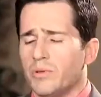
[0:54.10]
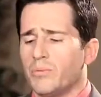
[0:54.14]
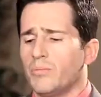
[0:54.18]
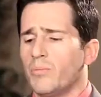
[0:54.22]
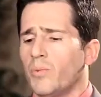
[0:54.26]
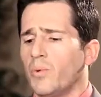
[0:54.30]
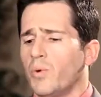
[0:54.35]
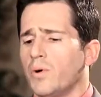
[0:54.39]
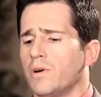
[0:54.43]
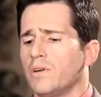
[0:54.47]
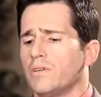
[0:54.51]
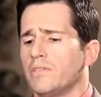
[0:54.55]
but
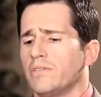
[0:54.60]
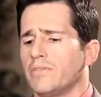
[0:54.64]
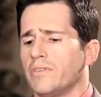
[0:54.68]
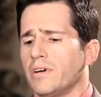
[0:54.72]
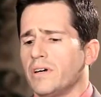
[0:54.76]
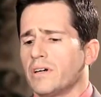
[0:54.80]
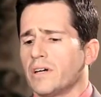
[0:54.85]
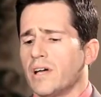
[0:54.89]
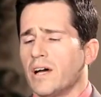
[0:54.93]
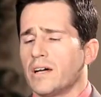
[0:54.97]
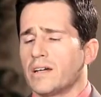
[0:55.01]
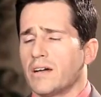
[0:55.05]
more of
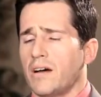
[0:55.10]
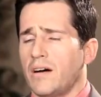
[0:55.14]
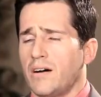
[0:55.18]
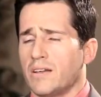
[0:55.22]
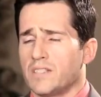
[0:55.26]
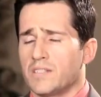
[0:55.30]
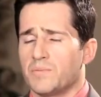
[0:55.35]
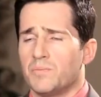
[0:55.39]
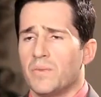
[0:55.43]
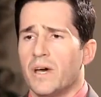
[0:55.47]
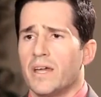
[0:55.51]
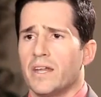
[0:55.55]
a
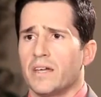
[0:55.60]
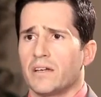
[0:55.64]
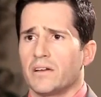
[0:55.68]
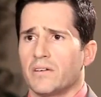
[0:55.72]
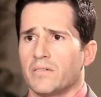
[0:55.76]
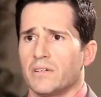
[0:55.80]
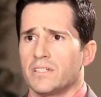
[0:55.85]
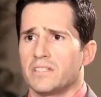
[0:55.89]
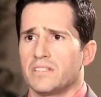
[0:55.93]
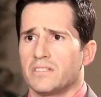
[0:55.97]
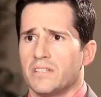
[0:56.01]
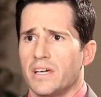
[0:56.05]
cosmetic
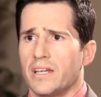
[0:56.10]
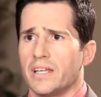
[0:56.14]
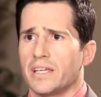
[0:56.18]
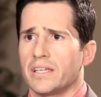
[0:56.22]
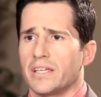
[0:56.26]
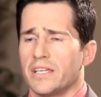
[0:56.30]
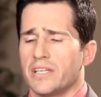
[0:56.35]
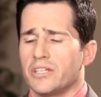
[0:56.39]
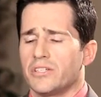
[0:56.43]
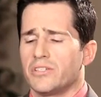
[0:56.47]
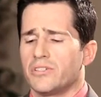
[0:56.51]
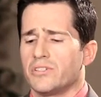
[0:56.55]
or
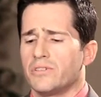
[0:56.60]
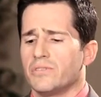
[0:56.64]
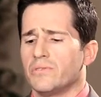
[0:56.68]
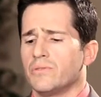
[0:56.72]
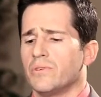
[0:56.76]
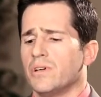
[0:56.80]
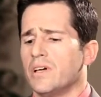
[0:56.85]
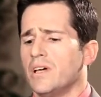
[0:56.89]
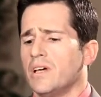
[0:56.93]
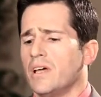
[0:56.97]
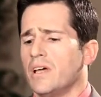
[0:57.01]
aesthetic issue.